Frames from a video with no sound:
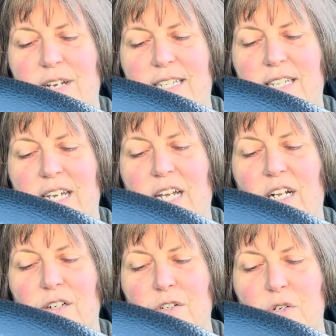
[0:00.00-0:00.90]
is the
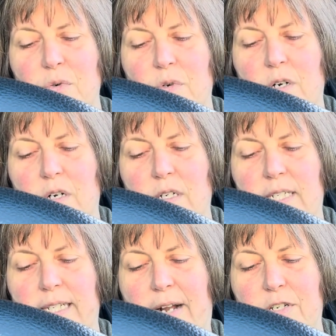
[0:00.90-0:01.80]
Color Tour
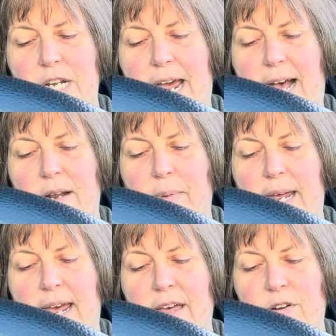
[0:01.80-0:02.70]
Slouchy Hat
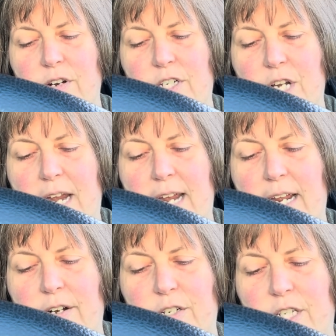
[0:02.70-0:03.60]
by Heather J.
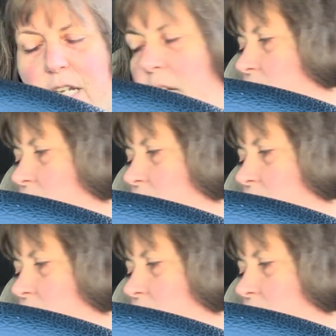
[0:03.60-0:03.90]
Anderson.